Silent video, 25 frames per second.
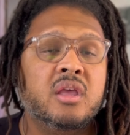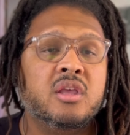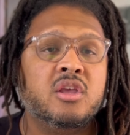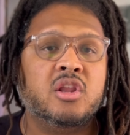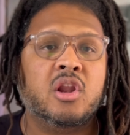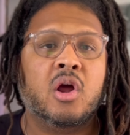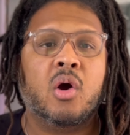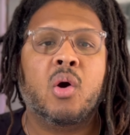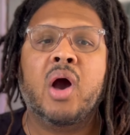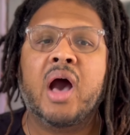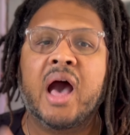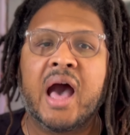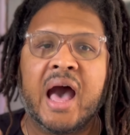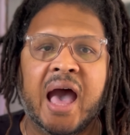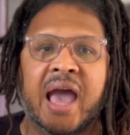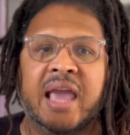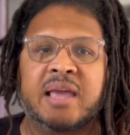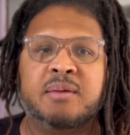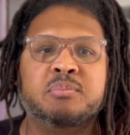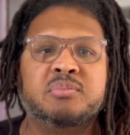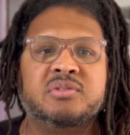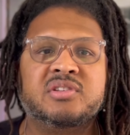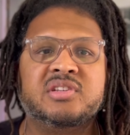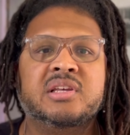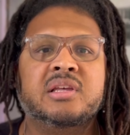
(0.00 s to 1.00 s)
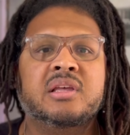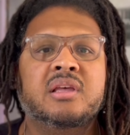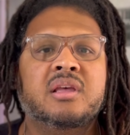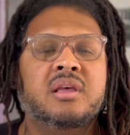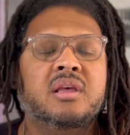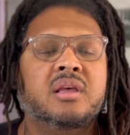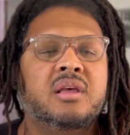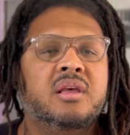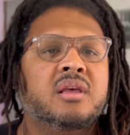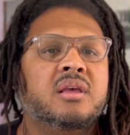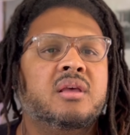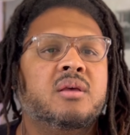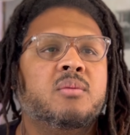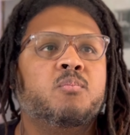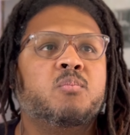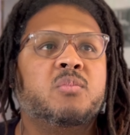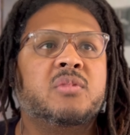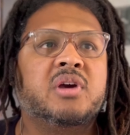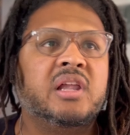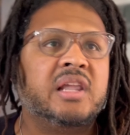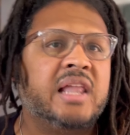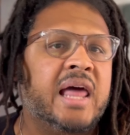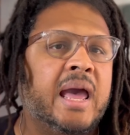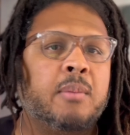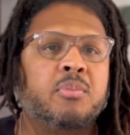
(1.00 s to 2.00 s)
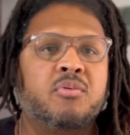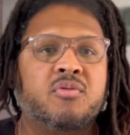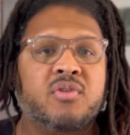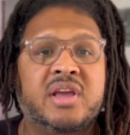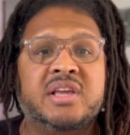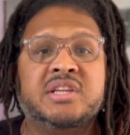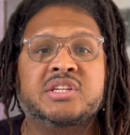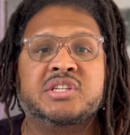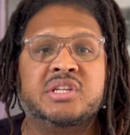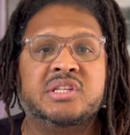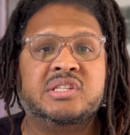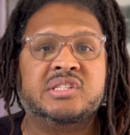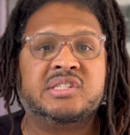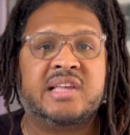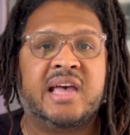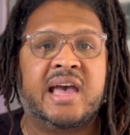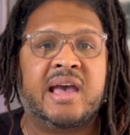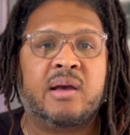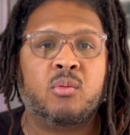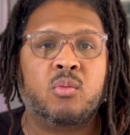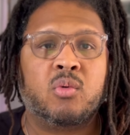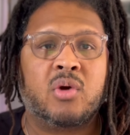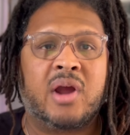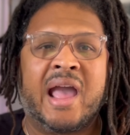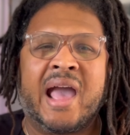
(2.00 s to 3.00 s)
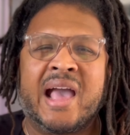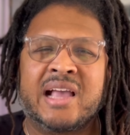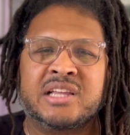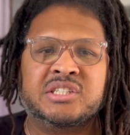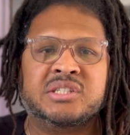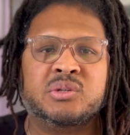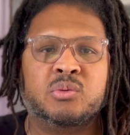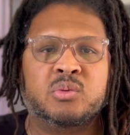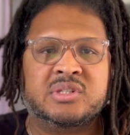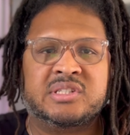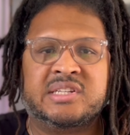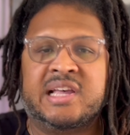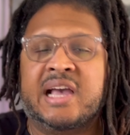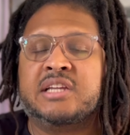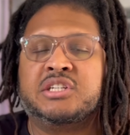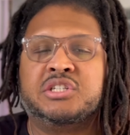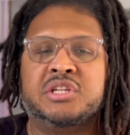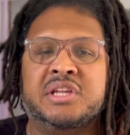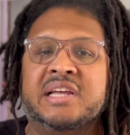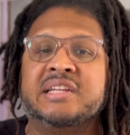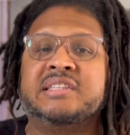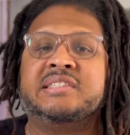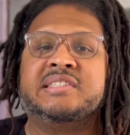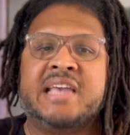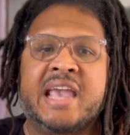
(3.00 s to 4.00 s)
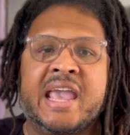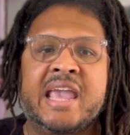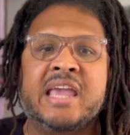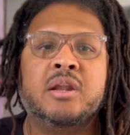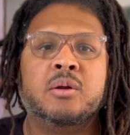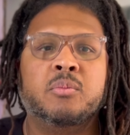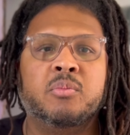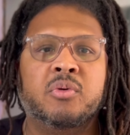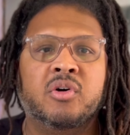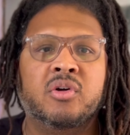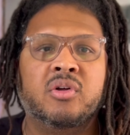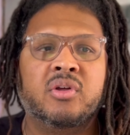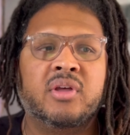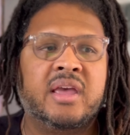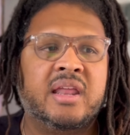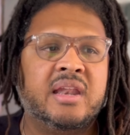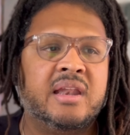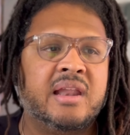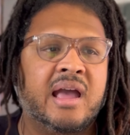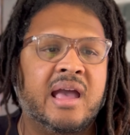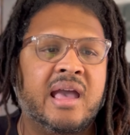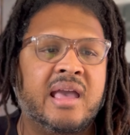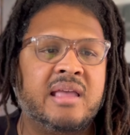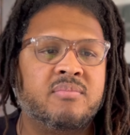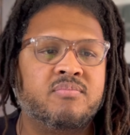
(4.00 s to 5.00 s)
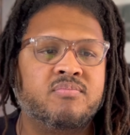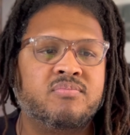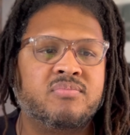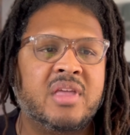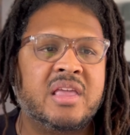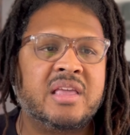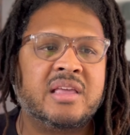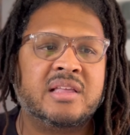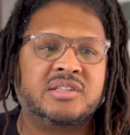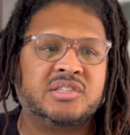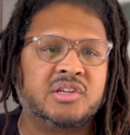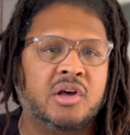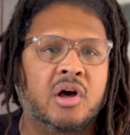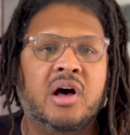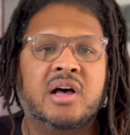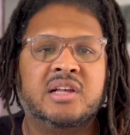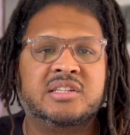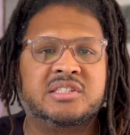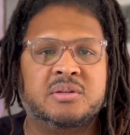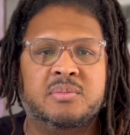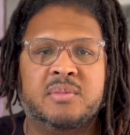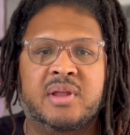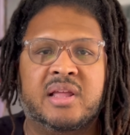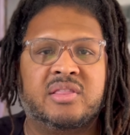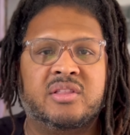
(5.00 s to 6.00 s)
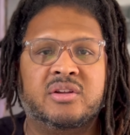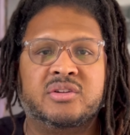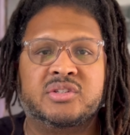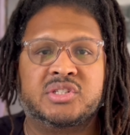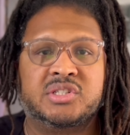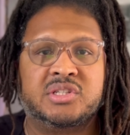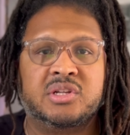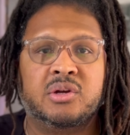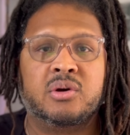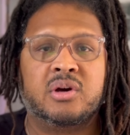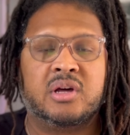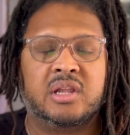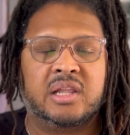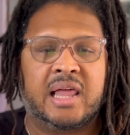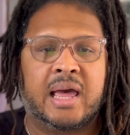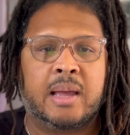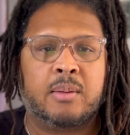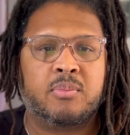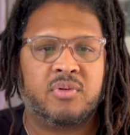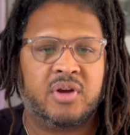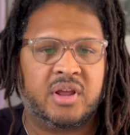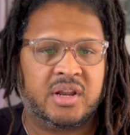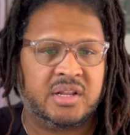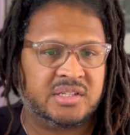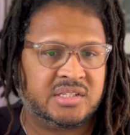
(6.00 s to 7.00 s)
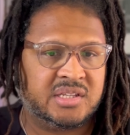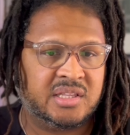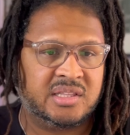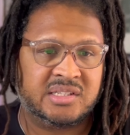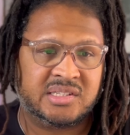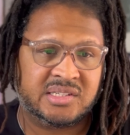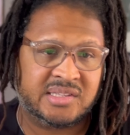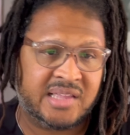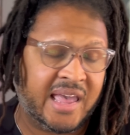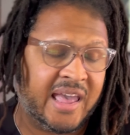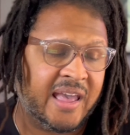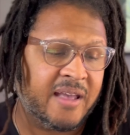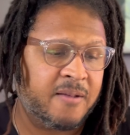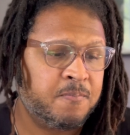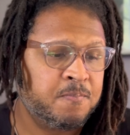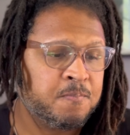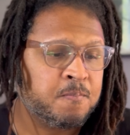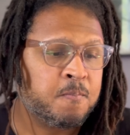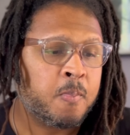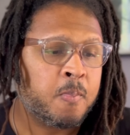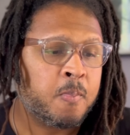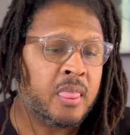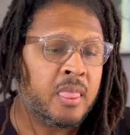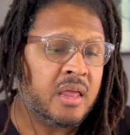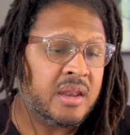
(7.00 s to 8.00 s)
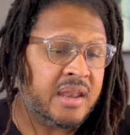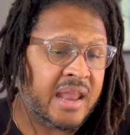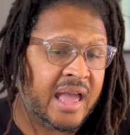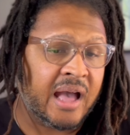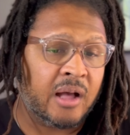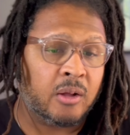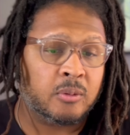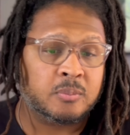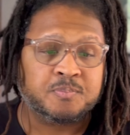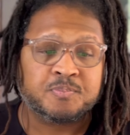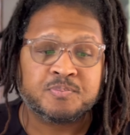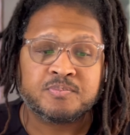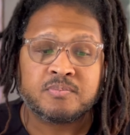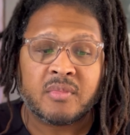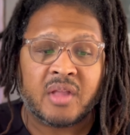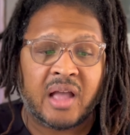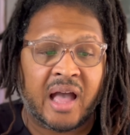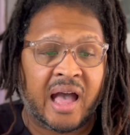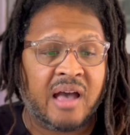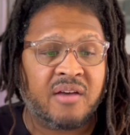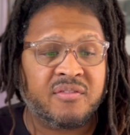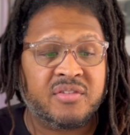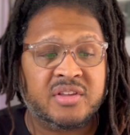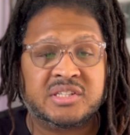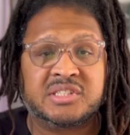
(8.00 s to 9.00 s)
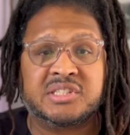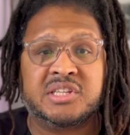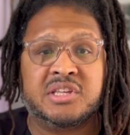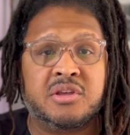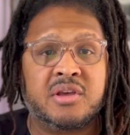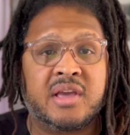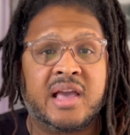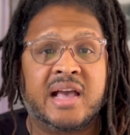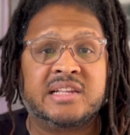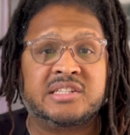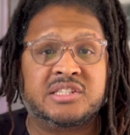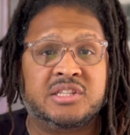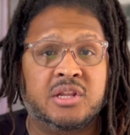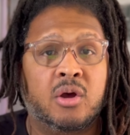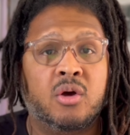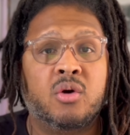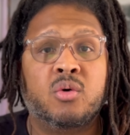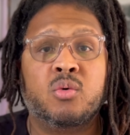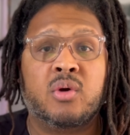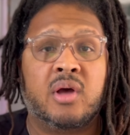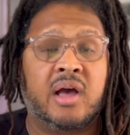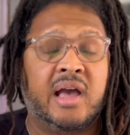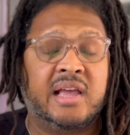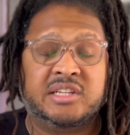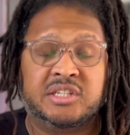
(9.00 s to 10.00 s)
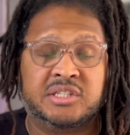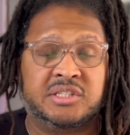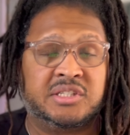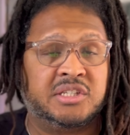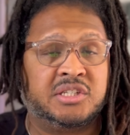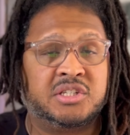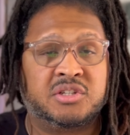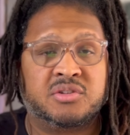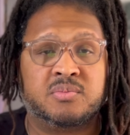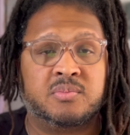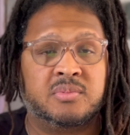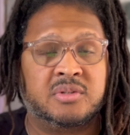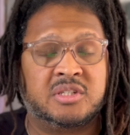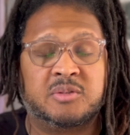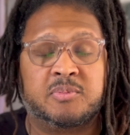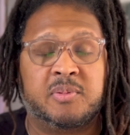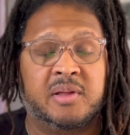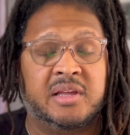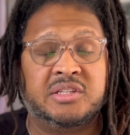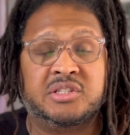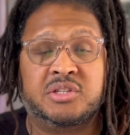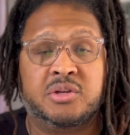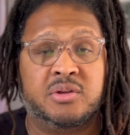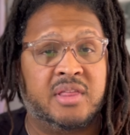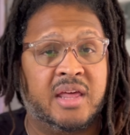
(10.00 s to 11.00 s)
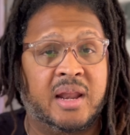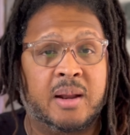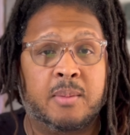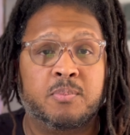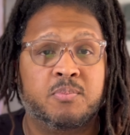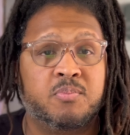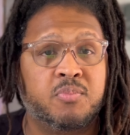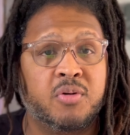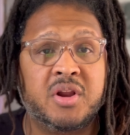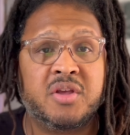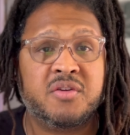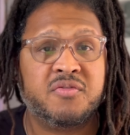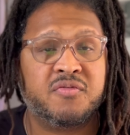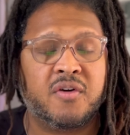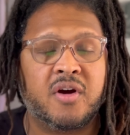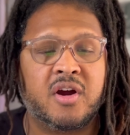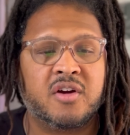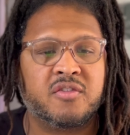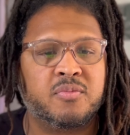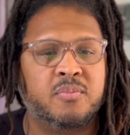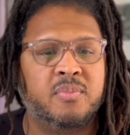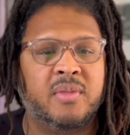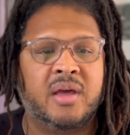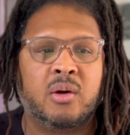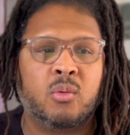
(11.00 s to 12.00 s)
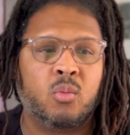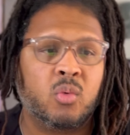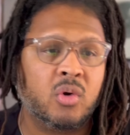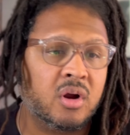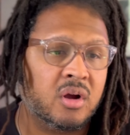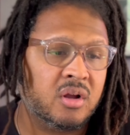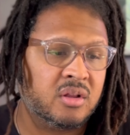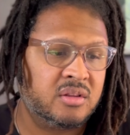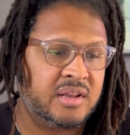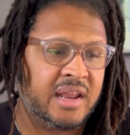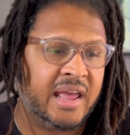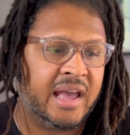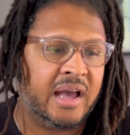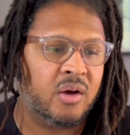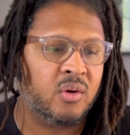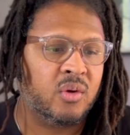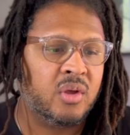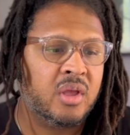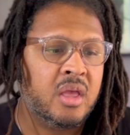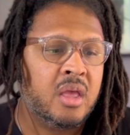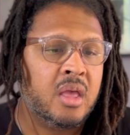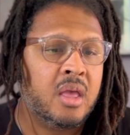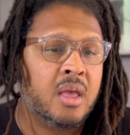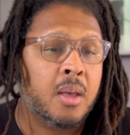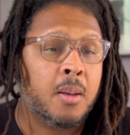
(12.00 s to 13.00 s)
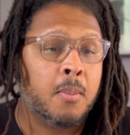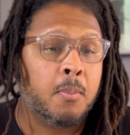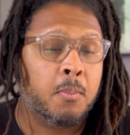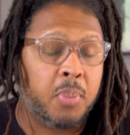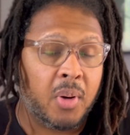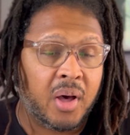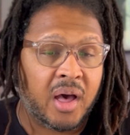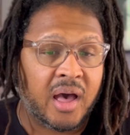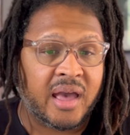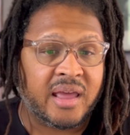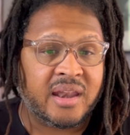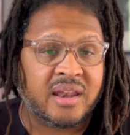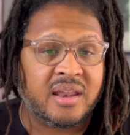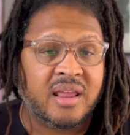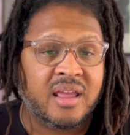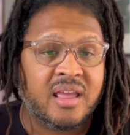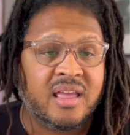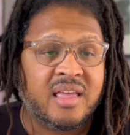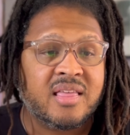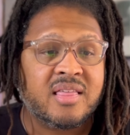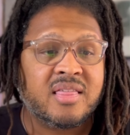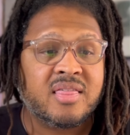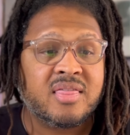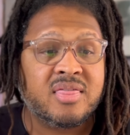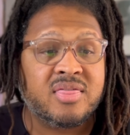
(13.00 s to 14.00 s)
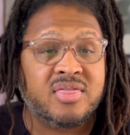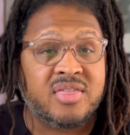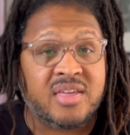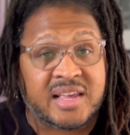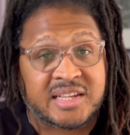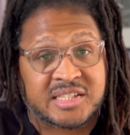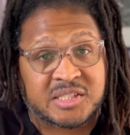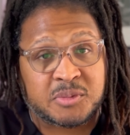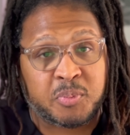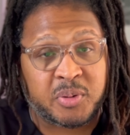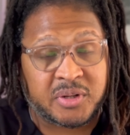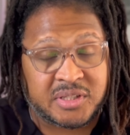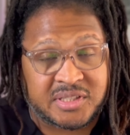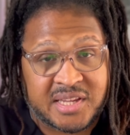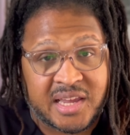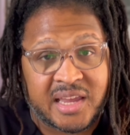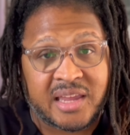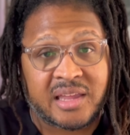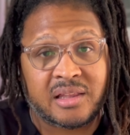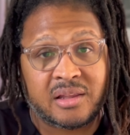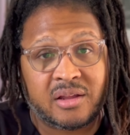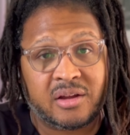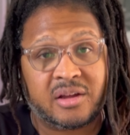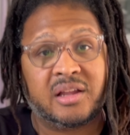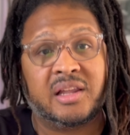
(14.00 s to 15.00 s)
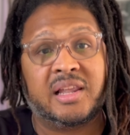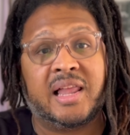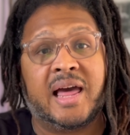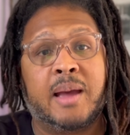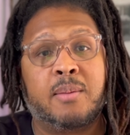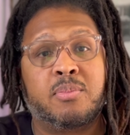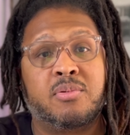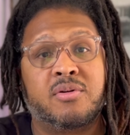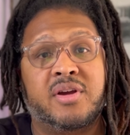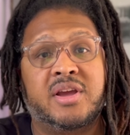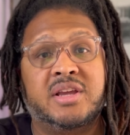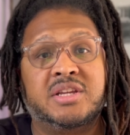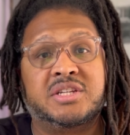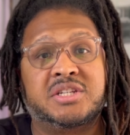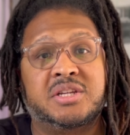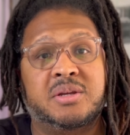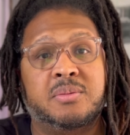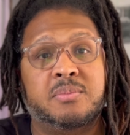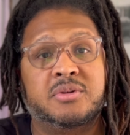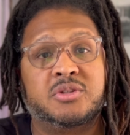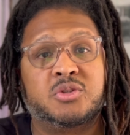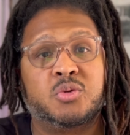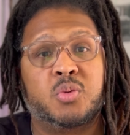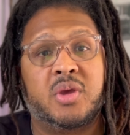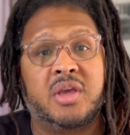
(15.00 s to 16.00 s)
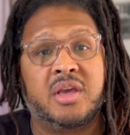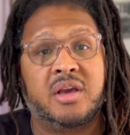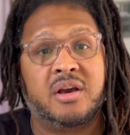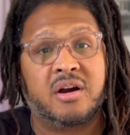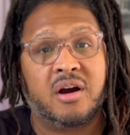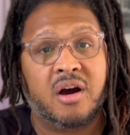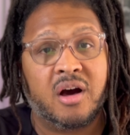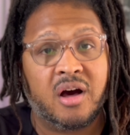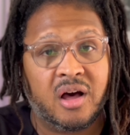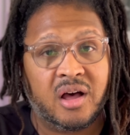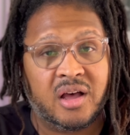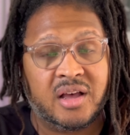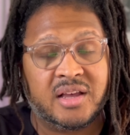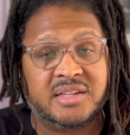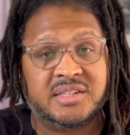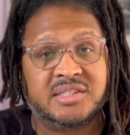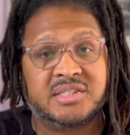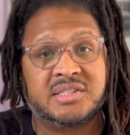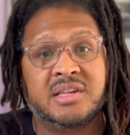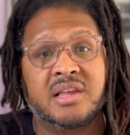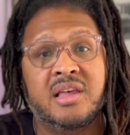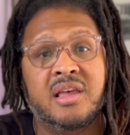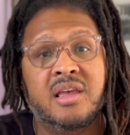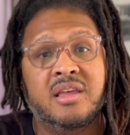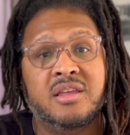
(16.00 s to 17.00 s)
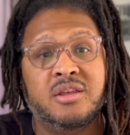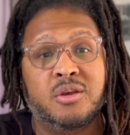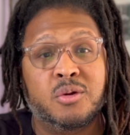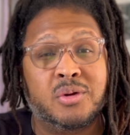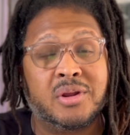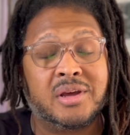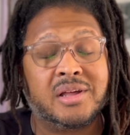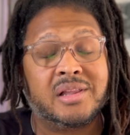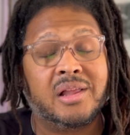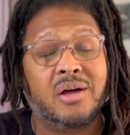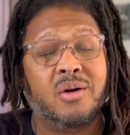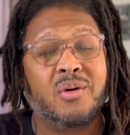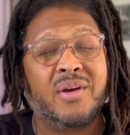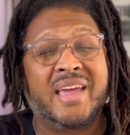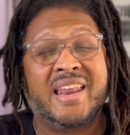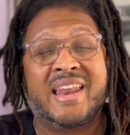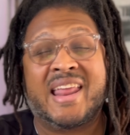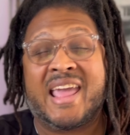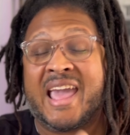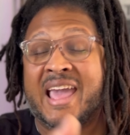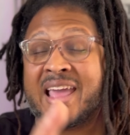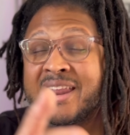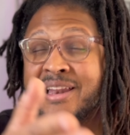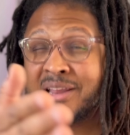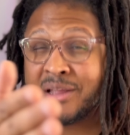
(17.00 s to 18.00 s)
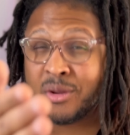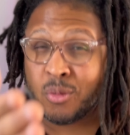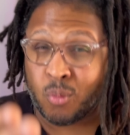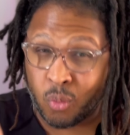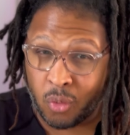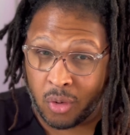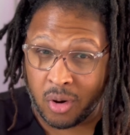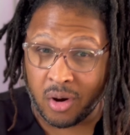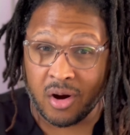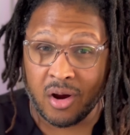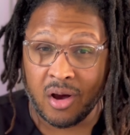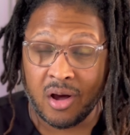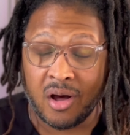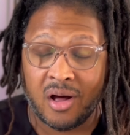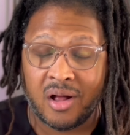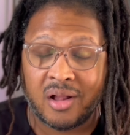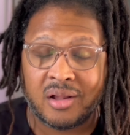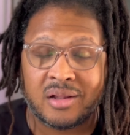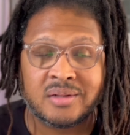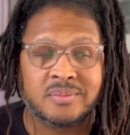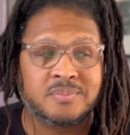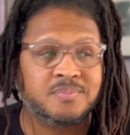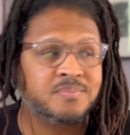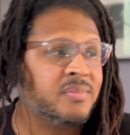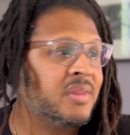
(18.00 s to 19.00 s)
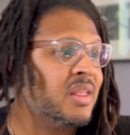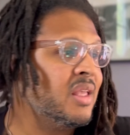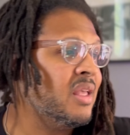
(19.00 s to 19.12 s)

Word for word: you know, hyped collaborations that were actually was actually attainable and i think it's awesome that they're still collaborating to this day now Obviously, you guys know, I just explained to you that I'm pretty far from that world now, but this particular collaboration between KAWS, Uniqlo, and Andy Warhol,